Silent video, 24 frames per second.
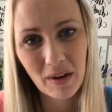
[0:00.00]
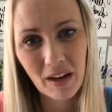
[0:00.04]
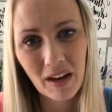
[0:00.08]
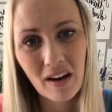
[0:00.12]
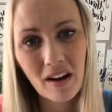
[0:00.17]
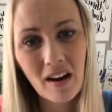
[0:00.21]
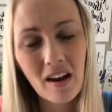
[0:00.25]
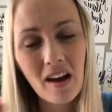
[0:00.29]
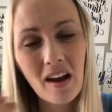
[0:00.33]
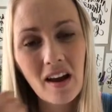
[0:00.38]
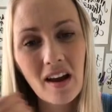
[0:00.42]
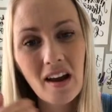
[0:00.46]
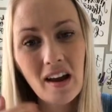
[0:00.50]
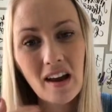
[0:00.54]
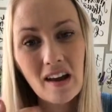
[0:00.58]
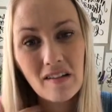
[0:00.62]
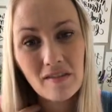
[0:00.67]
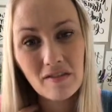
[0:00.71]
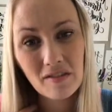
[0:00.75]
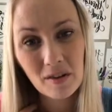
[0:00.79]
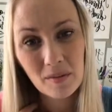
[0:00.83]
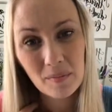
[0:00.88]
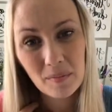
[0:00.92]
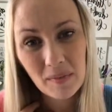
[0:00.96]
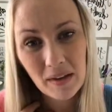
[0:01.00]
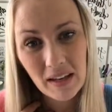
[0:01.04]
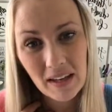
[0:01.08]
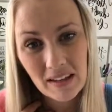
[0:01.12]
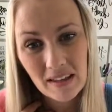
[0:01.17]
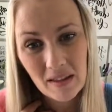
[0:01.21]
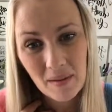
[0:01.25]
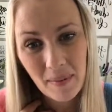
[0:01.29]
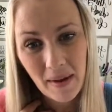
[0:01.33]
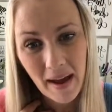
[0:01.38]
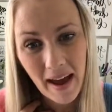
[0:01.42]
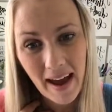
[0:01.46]
but for me
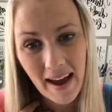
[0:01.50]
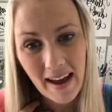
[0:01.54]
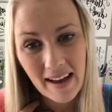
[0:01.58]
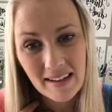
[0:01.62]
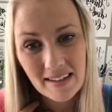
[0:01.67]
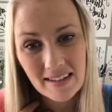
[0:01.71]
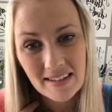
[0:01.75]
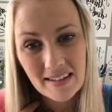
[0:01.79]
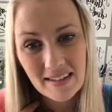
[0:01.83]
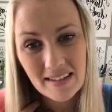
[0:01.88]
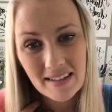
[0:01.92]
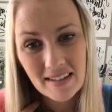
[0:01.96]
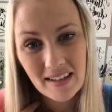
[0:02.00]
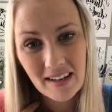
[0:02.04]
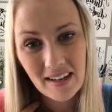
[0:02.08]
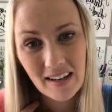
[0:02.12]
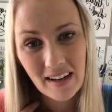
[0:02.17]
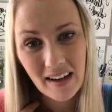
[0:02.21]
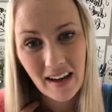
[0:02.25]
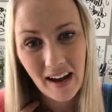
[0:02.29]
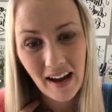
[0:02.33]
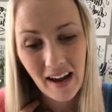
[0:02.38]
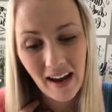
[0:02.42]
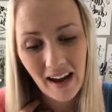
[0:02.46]
in the past,